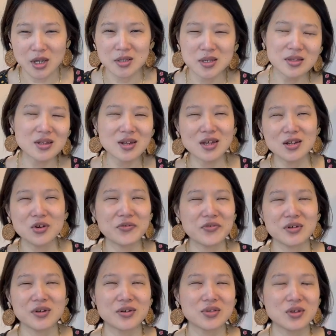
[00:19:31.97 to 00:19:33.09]
It's not that I don't
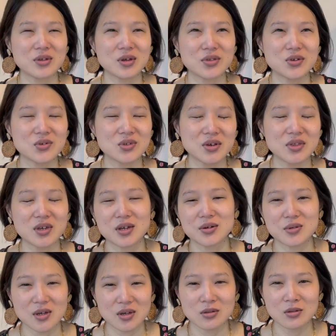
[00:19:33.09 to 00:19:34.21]
feel like that there's nothing
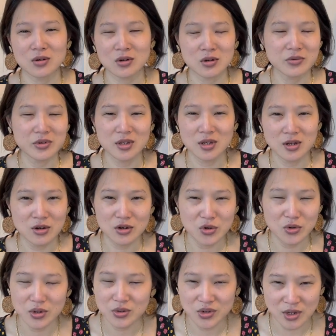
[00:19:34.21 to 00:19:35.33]
else I can learn with knitting or
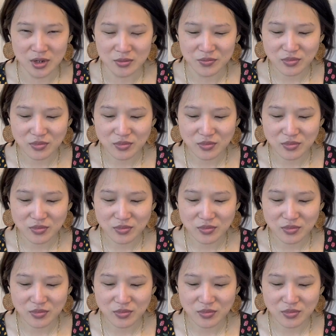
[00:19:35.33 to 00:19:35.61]
quilting,